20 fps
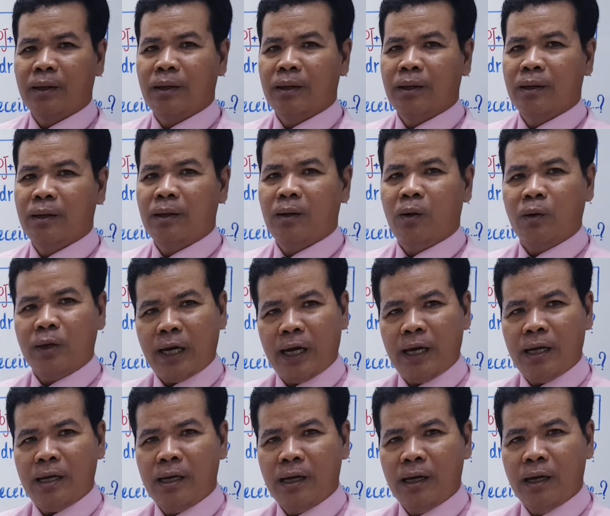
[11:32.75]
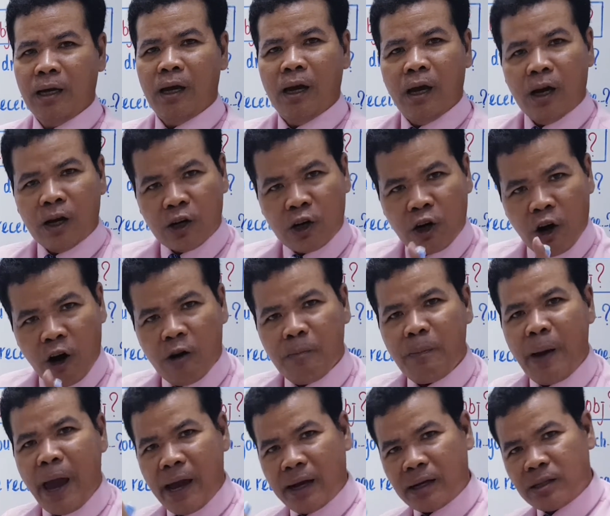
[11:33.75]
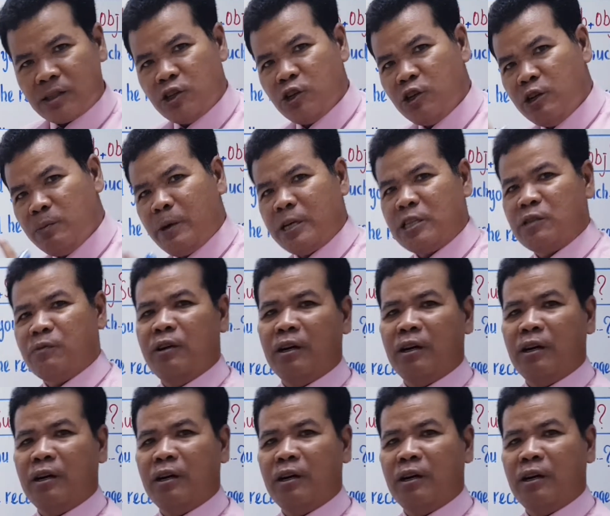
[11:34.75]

Okay? Go back to the base verb.